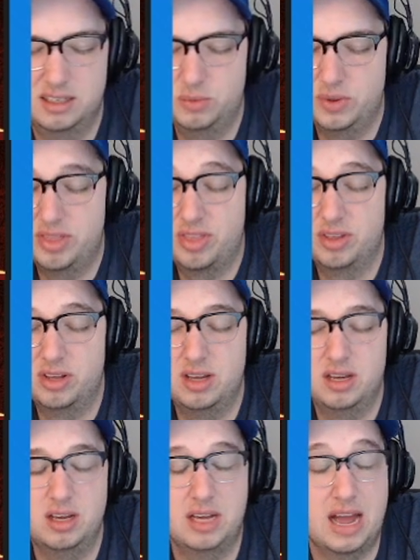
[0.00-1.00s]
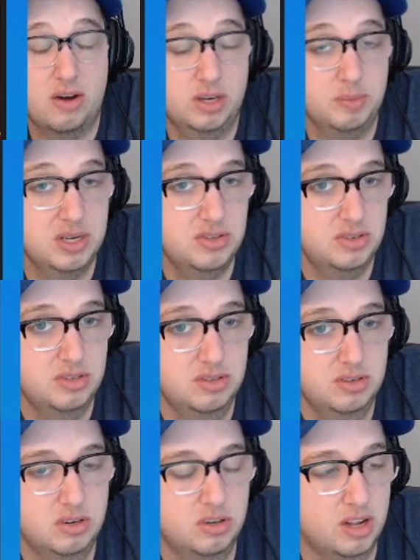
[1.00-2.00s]
with the
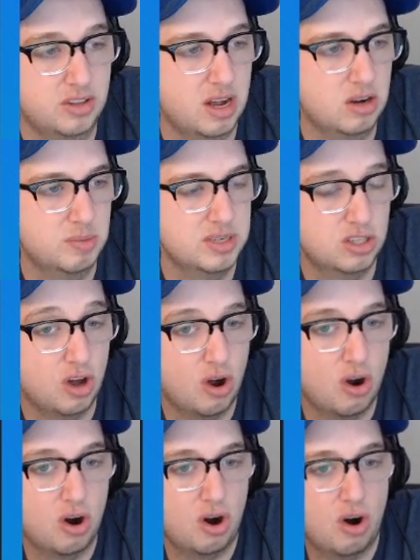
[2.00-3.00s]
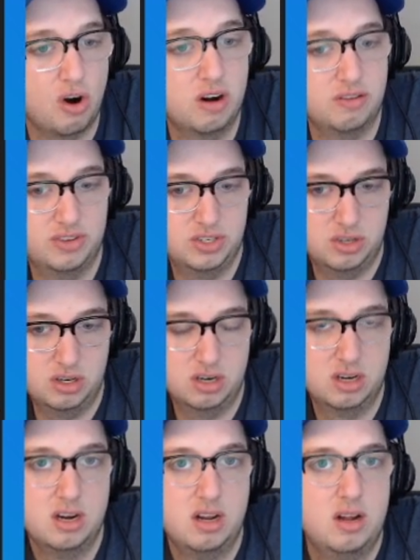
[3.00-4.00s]
Alchemist, or not the Alchemist, the
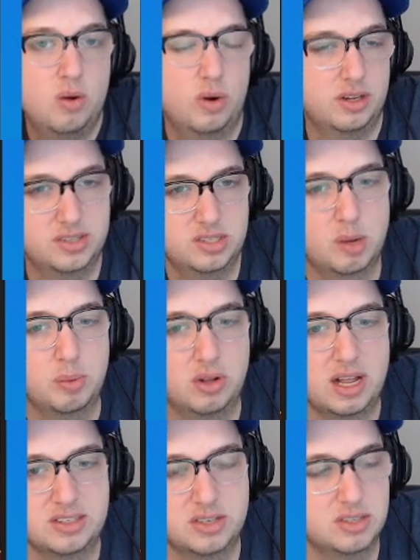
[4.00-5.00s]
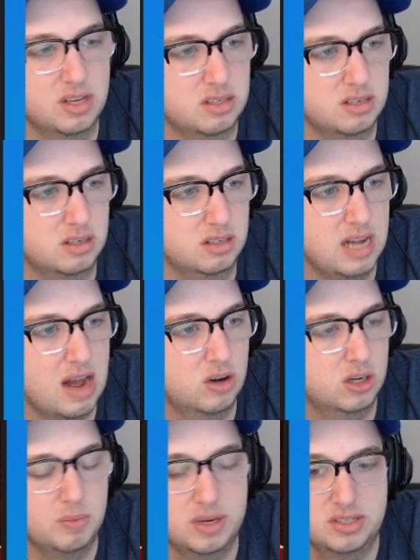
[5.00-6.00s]
Artificer, one of the subclasses as
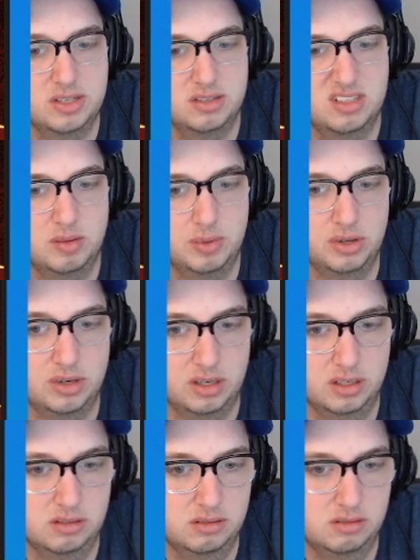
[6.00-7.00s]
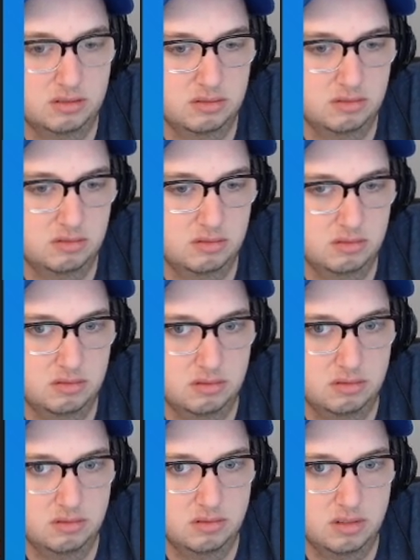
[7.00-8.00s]
Alchemist similar.
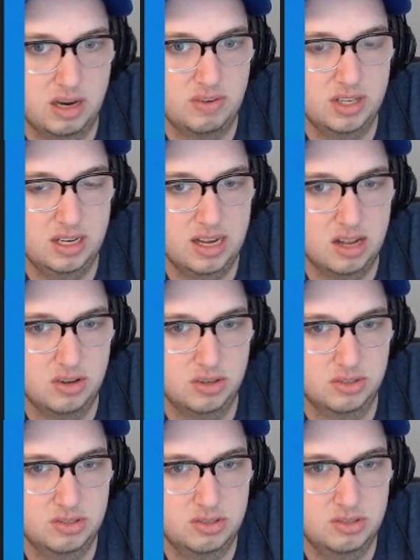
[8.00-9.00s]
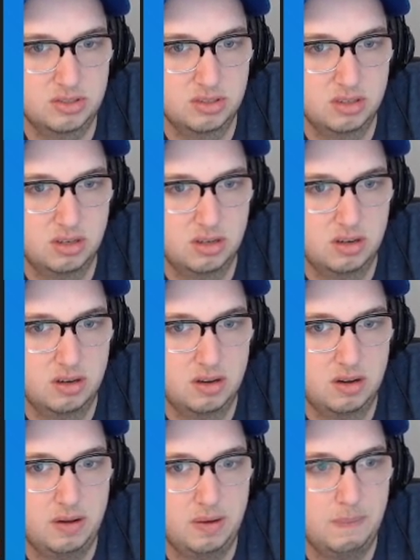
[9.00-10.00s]
Everything else
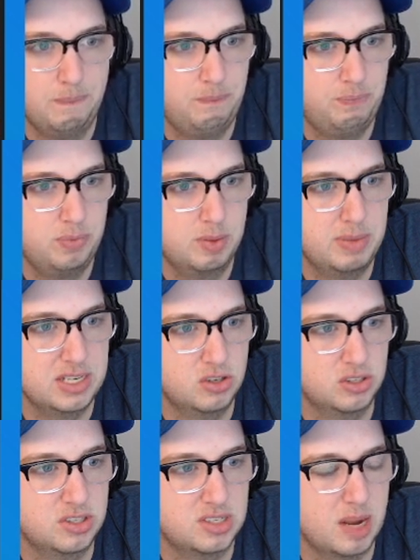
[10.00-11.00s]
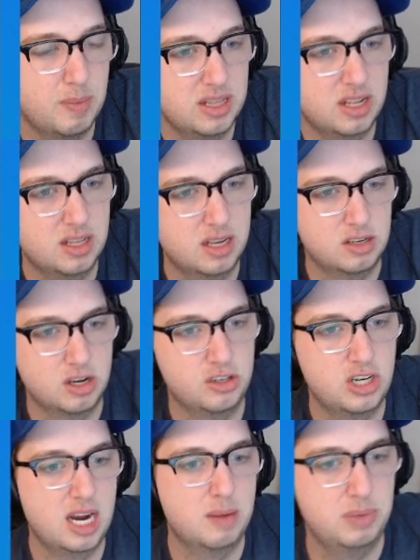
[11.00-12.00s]
basically looks the same, and then a
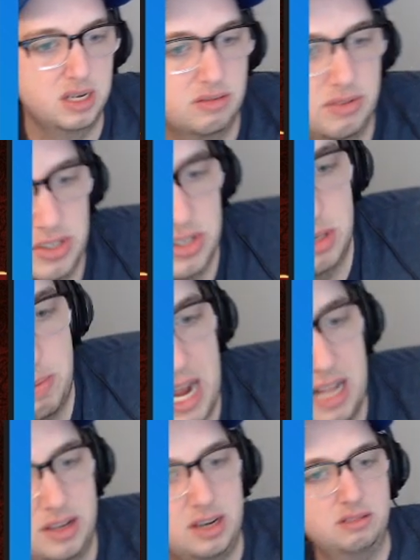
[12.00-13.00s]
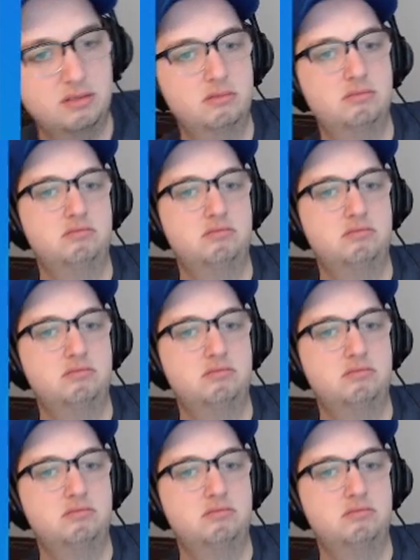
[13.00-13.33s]
champion versus a paladin.